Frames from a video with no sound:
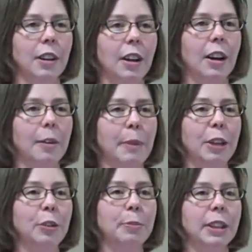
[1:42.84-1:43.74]
uh,
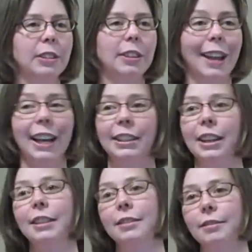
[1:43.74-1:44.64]
menu builder liked
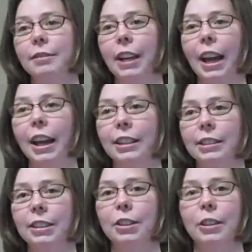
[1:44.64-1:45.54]
it.
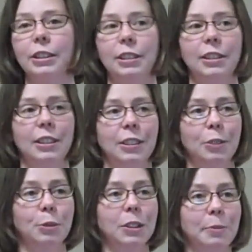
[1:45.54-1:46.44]
And so the
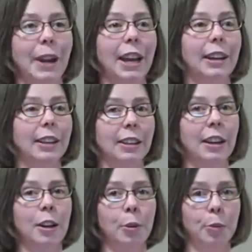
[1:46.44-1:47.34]
decision was made, and
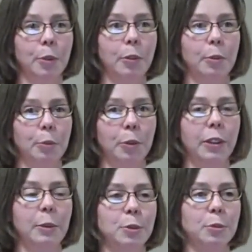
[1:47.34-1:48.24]
Woo
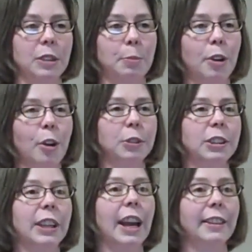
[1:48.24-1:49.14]
Themes was
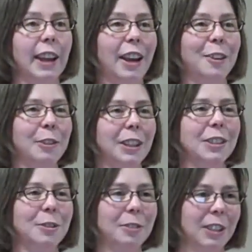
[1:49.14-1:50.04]
approached, and they agreed
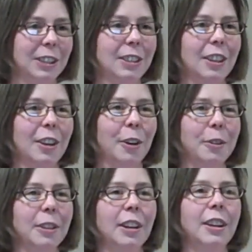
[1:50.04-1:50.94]
to release their
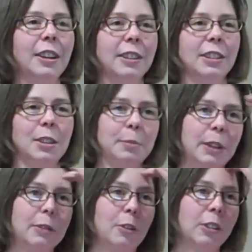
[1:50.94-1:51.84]
code to
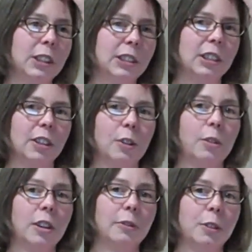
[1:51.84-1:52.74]
be rolled into the
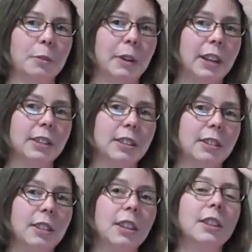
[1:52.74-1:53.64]
core of WordPress.
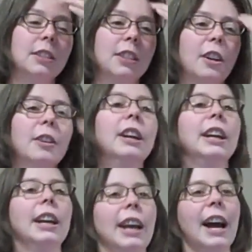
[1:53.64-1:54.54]
So
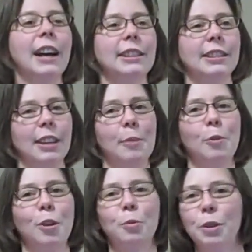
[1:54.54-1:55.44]
it has a
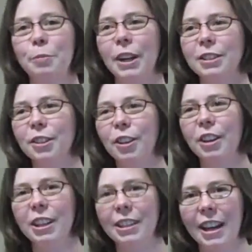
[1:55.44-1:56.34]
more WordPress
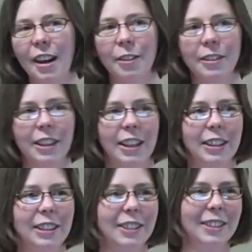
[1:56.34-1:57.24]
look now
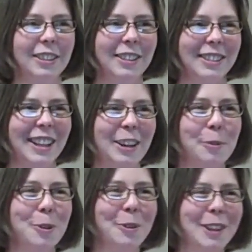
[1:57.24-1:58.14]
than than a
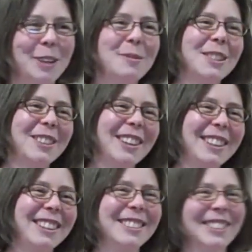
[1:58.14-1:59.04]
woo themes look.
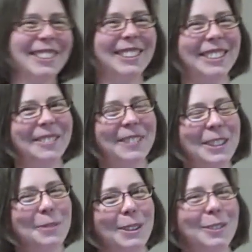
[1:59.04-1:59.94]
There's a little
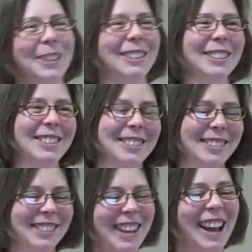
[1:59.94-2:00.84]
difference between
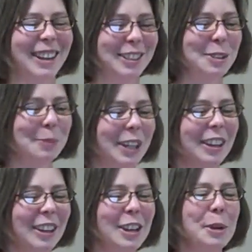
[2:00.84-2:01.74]
styles, but
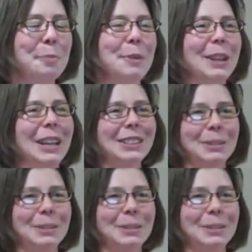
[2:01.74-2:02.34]
but it's